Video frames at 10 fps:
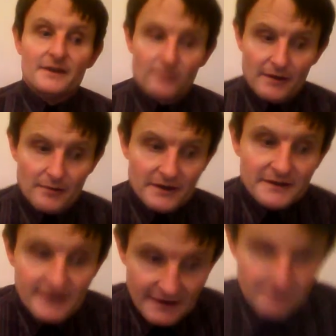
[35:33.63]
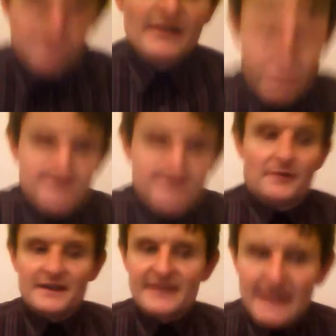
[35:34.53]
What I want you to do is I
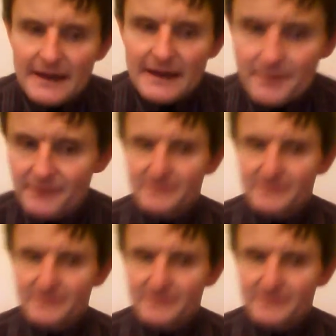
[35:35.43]
want you to get up.